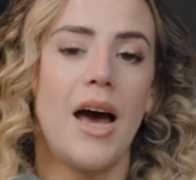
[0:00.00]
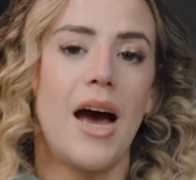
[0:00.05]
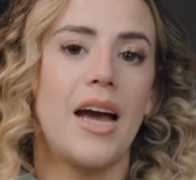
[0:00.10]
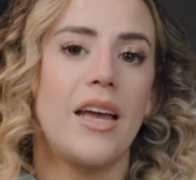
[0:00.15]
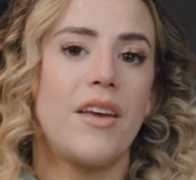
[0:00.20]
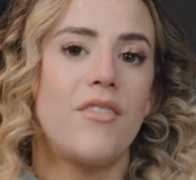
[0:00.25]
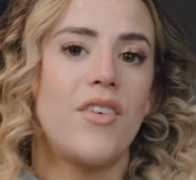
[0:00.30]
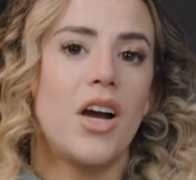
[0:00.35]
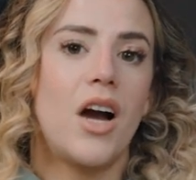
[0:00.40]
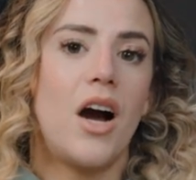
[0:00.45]

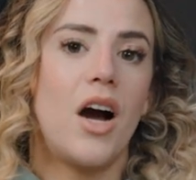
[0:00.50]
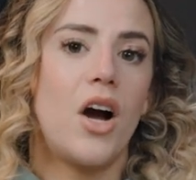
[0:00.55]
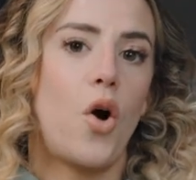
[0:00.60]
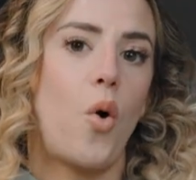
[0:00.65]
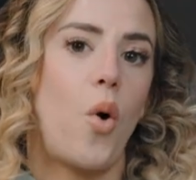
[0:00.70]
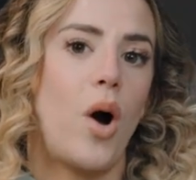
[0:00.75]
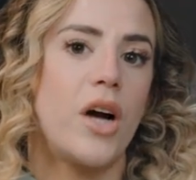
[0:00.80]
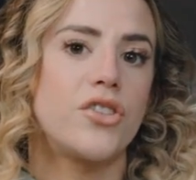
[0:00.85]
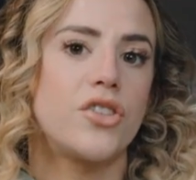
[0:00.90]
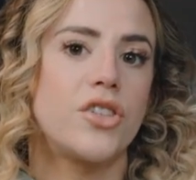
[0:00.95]
I even got
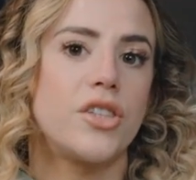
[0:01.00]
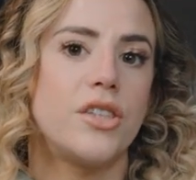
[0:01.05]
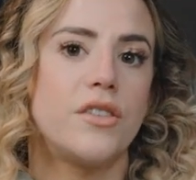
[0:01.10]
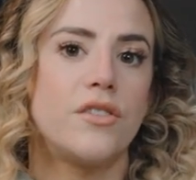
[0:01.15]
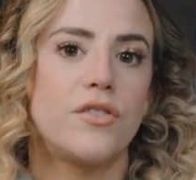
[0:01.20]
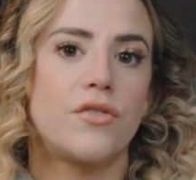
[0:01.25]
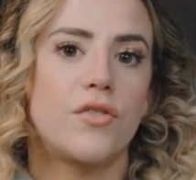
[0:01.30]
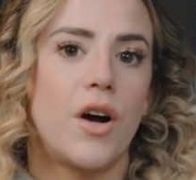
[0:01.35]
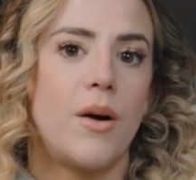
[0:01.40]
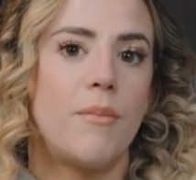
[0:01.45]

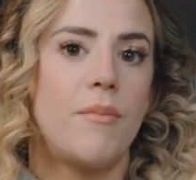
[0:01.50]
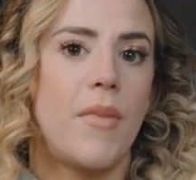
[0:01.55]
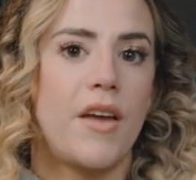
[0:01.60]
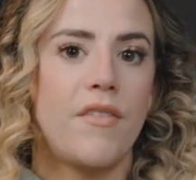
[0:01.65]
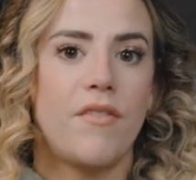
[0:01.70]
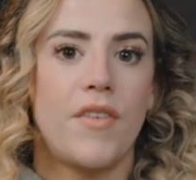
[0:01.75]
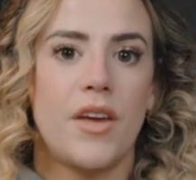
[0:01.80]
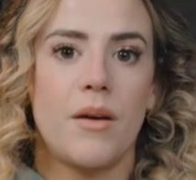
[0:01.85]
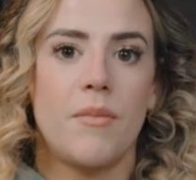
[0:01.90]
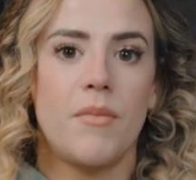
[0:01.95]
questions from my
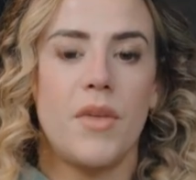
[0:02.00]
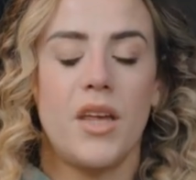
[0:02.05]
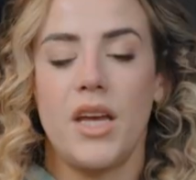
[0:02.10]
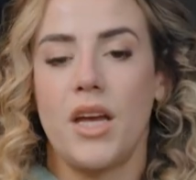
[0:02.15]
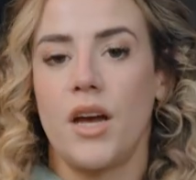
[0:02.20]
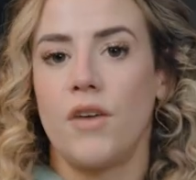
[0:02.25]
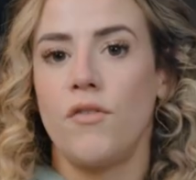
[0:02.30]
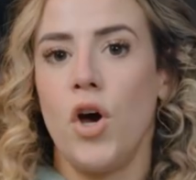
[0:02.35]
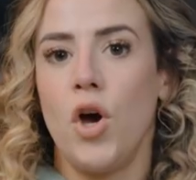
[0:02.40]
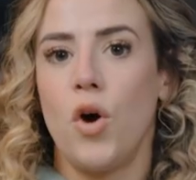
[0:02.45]

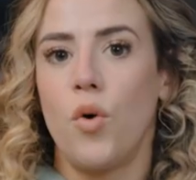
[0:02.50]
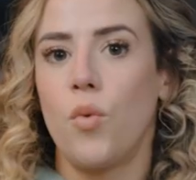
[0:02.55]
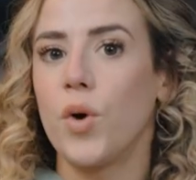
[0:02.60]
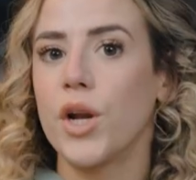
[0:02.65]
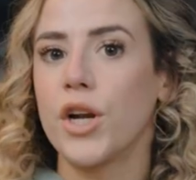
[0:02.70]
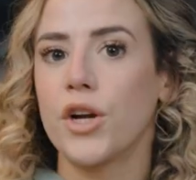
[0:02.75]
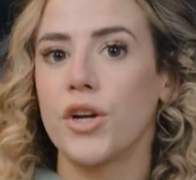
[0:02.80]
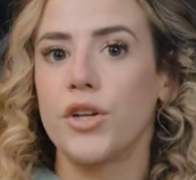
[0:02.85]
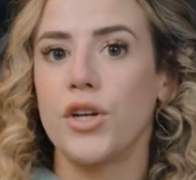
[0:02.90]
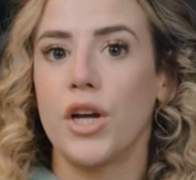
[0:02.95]
family of,
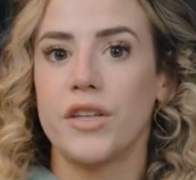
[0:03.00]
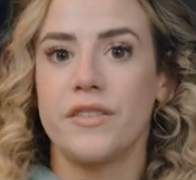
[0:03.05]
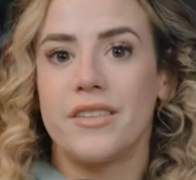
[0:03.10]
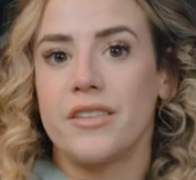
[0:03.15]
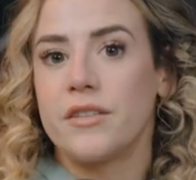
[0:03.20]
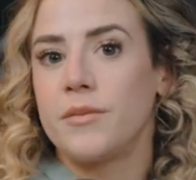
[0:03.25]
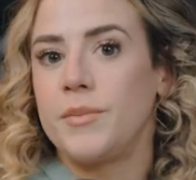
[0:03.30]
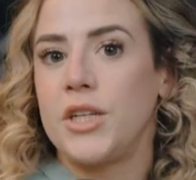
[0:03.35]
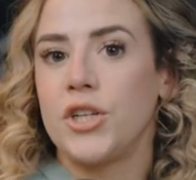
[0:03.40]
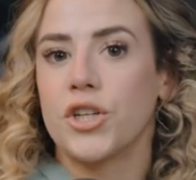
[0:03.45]
when are you, does
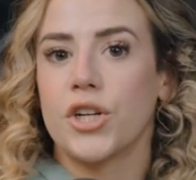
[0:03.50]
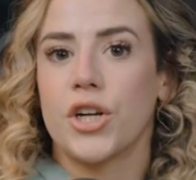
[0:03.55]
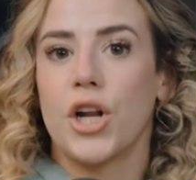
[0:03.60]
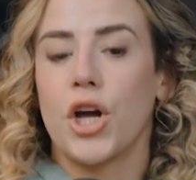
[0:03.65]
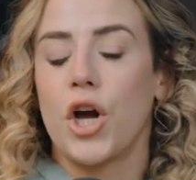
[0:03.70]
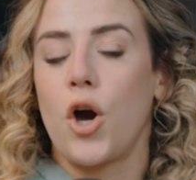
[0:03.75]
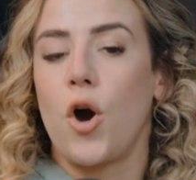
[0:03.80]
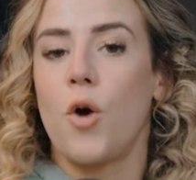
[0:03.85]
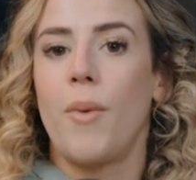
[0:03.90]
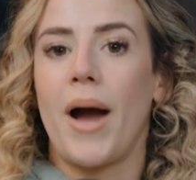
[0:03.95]
this mean you're going
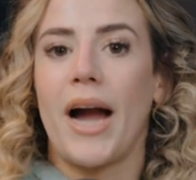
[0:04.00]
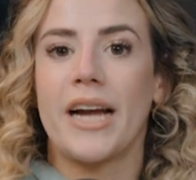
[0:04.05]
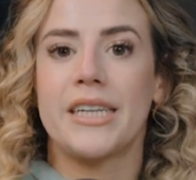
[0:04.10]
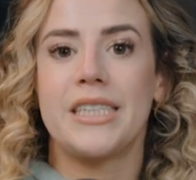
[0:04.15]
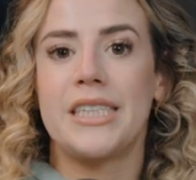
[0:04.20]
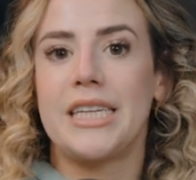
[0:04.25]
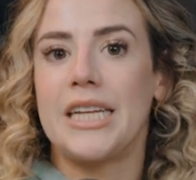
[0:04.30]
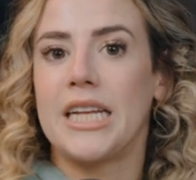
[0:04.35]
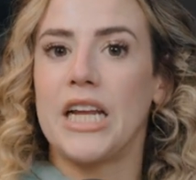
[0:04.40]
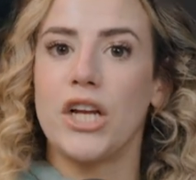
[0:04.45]
to go back
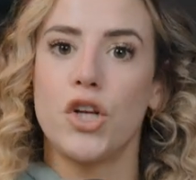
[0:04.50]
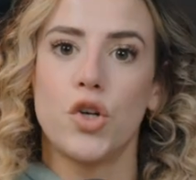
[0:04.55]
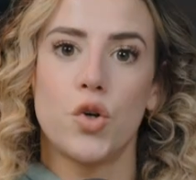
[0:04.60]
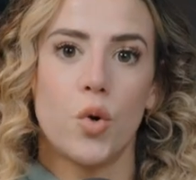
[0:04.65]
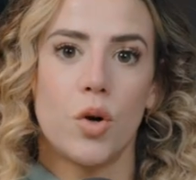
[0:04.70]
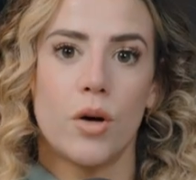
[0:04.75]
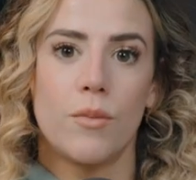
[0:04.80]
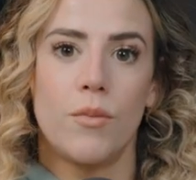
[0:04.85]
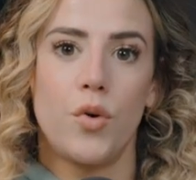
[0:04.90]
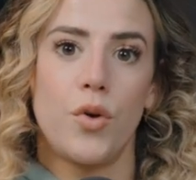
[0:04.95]
to eating eating
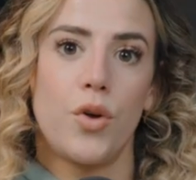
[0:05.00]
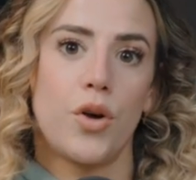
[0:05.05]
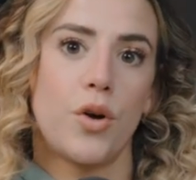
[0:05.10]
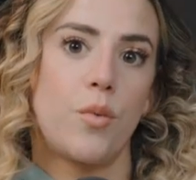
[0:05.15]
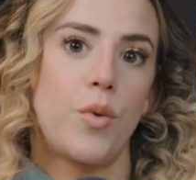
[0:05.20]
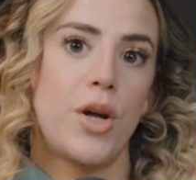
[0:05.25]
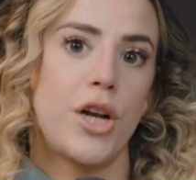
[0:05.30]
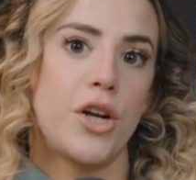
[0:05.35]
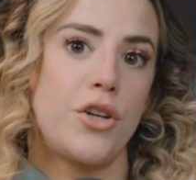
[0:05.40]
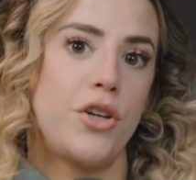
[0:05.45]
normal,
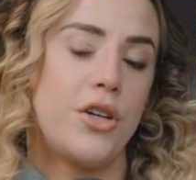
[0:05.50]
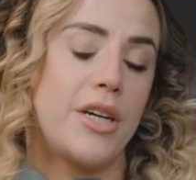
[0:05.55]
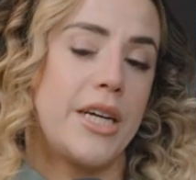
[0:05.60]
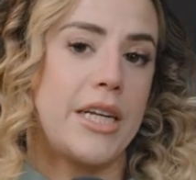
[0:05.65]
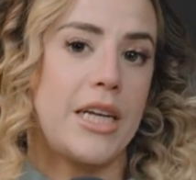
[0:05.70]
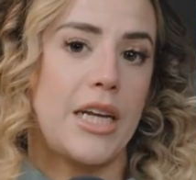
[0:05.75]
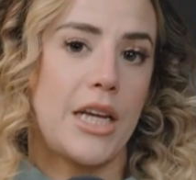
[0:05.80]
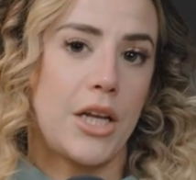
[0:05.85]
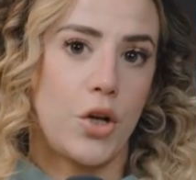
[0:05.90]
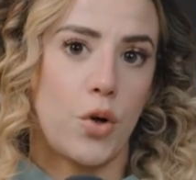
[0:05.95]
or when are you going
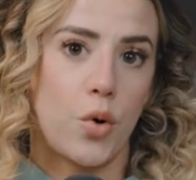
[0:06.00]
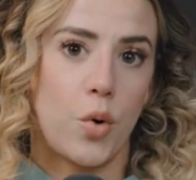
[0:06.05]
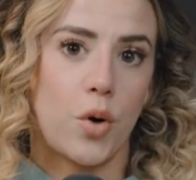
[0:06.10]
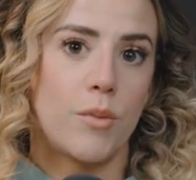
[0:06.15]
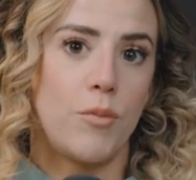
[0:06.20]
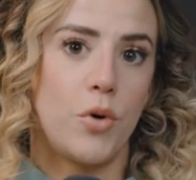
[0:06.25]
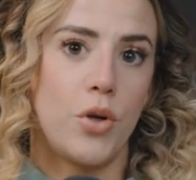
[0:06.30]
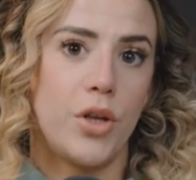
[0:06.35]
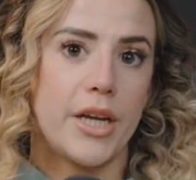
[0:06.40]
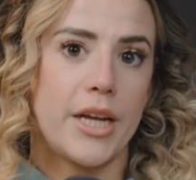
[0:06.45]
to eat
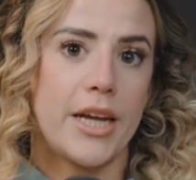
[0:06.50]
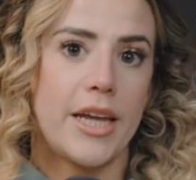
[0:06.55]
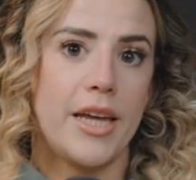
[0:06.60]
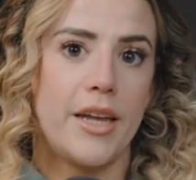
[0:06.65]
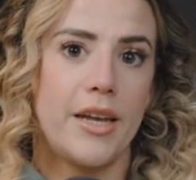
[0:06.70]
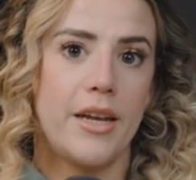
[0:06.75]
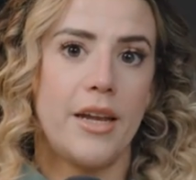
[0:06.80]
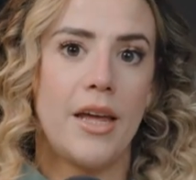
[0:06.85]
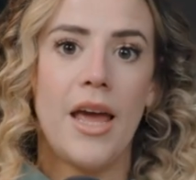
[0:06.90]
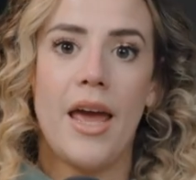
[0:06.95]
normal
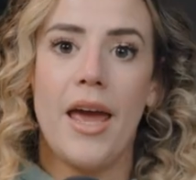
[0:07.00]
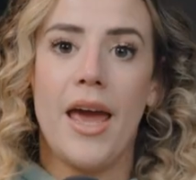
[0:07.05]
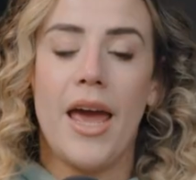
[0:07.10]
again?